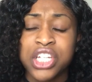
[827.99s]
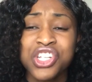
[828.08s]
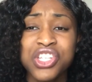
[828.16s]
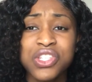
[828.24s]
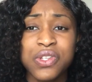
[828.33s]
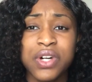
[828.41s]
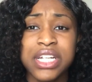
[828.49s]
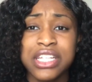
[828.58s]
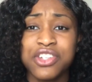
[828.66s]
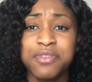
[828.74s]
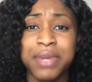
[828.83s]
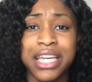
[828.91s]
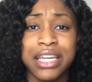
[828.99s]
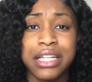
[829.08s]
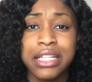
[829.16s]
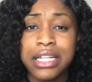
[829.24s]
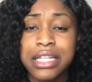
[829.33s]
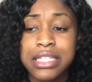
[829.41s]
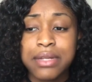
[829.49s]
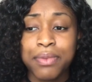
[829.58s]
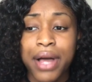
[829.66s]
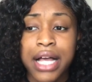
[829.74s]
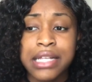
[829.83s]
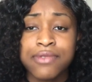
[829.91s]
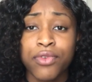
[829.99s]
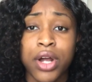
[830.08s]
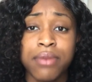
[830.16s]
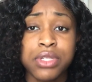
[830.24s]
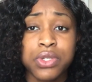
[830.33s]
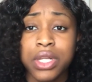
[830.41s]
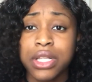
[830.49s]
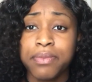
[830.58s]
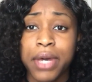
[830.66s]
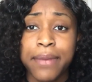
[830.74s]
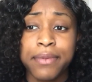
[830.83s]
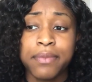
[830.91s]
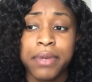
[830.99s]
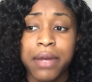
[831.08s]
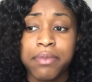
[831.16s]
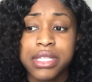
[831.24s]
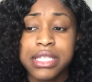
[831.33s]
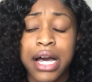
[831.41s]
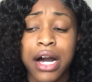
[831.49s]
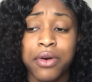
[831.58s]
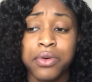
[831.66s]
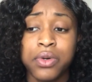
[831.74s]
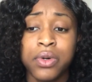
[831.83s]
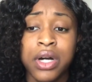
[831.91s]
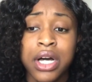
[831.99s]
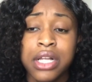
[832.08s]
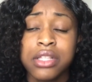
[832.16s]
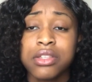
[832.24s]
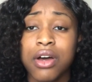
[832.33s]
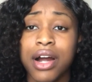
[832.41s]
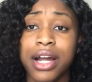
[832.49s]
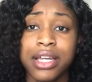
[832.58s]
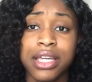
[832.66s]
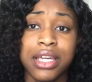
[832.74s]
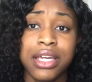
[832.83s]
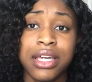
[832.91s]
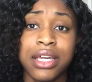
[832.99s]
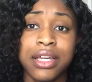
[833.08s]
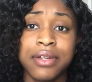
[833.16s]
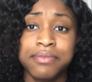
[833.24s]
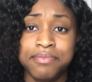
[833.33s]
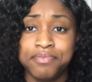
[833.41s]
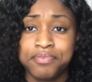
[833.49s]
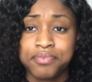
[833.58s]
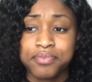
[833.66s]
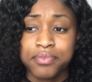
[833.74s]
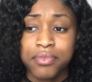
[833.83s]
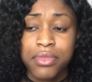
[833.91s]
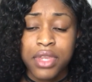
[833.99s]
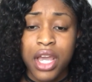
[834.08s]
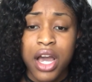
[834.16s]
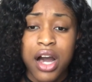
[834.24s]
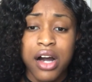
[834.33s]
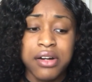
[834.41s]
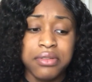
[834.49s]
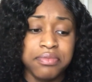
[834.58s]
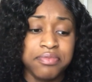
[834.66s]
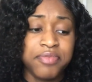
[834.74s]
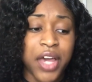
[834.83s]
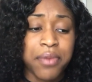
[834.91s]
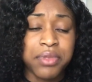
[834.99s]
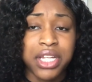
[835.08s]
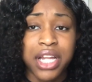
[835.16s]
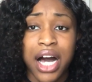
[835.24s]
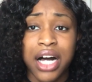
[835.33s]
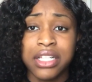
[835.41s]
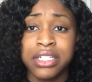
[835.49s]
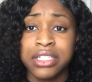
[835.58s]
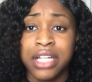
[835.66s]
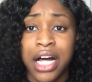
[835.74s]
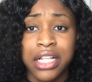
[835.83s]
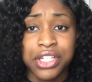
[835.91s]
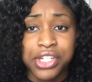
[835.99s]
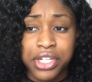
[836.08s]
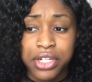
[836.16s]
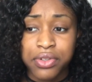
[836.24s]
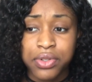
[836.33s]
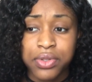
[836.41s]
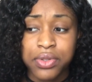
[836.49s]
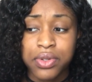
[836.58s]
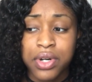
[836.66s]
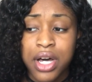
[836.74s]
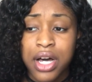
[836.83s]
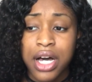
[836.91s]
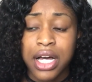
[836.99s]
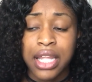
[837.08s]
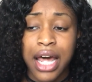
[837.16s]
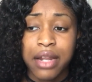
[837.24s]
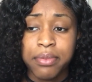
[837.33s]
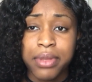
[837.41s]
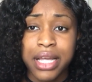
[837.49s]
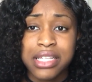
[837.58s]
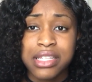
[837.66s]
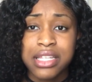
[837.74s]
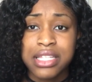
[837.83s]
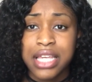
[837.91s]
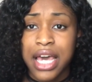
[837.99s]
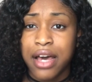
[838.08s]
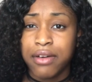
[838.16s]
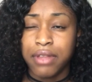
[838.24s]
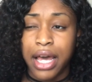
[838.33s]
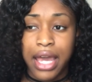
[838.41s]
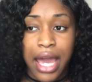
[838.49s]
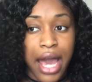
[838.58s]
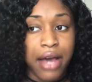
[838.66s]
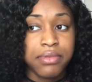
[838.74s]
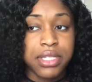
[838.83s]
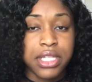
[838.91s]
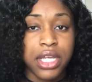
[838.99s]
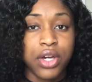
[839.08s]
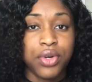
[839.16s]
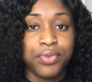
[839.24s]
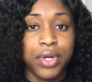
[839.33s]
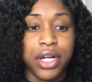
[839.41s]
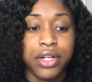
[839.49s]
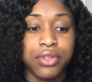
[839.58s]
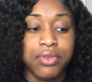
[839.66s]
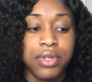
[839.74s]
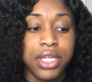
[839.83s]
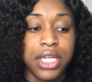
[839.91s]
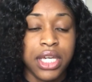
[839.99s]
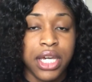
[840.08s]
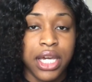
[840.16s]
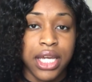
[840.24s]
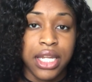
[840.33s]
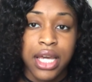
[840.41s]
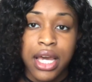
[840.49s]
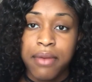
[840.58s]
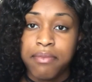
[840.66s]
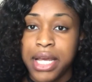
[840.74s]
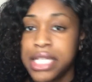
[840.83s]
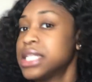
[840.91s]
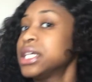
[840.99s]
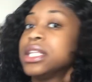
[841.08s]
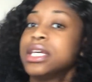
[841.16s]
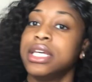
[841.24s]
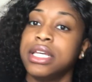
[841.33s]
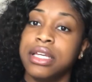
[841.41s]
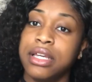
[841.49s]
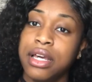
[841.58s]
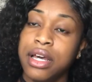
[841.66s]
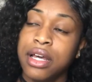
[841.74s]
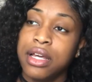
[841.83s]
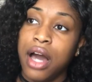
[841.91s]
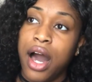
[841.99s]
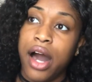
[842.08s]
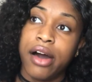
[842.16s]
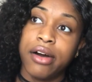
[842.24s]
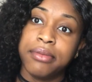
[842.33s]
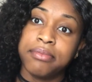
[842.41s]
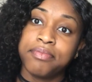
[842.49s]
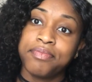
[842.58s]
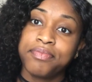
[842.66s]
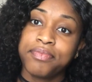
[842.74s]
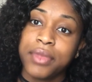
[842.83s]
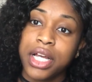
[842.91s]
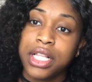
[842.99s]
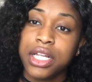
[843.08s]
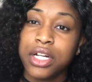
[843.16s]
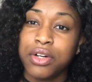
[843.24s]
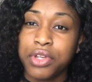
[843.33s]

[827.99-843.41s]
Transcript: just stores that you may get cleaning supplies from: toilet paper, paper towel, Target, Family Dollar, Dollar General. A lot of places have like apps now where you can basically click